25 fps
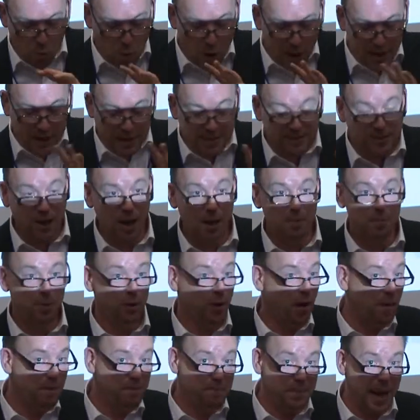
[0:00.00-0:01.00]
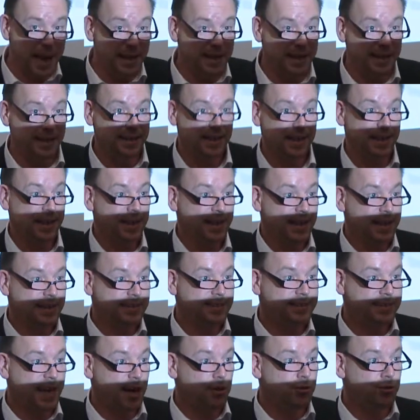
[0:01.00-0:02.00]
one example of many
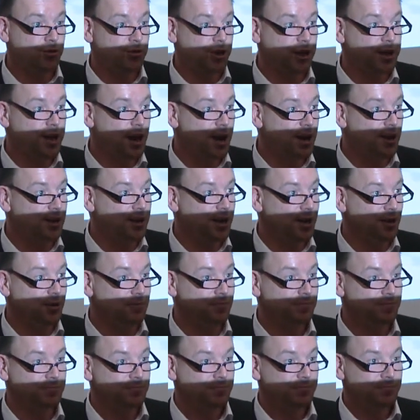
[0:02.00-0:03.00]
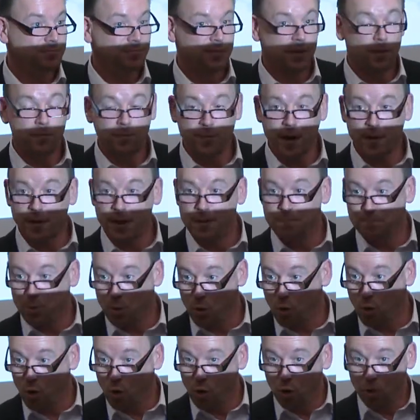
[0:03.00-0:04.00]
is South Chicago very
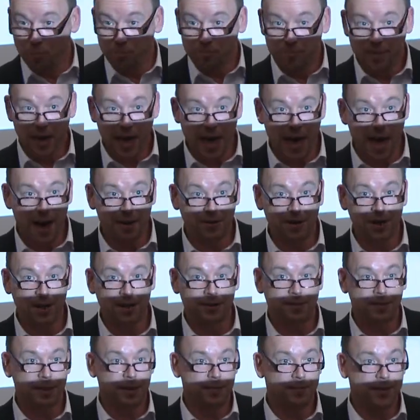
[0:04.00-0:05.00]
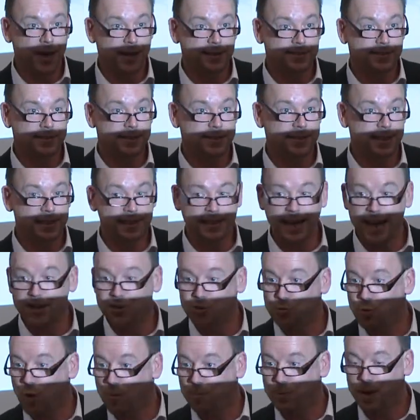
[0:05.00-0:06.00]
poor area of that city.
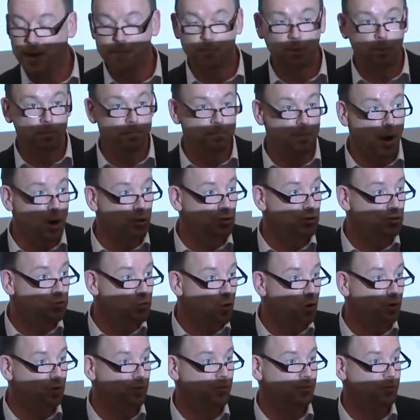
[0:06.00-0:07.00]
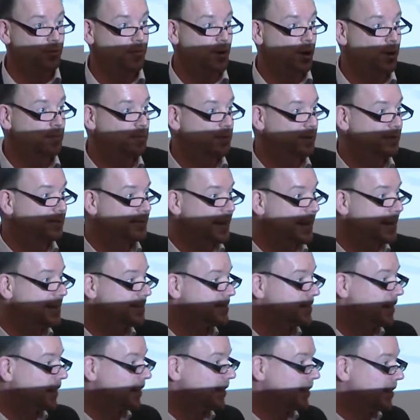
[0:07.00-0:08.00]
Guess what people most want from open
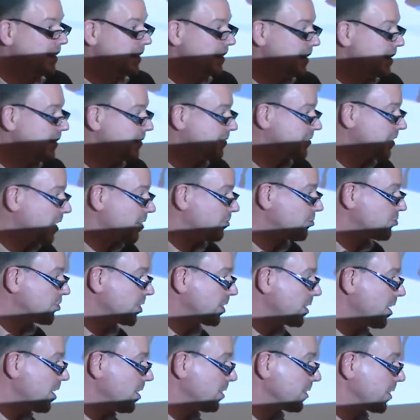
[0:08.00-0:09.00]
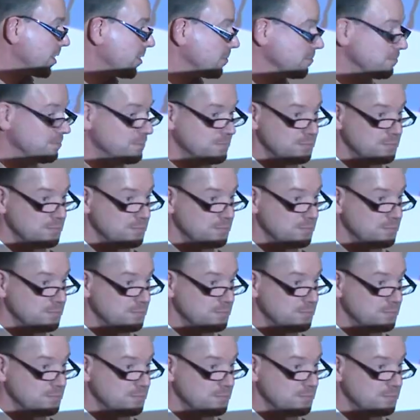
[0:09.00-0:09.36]
data in South Chicago?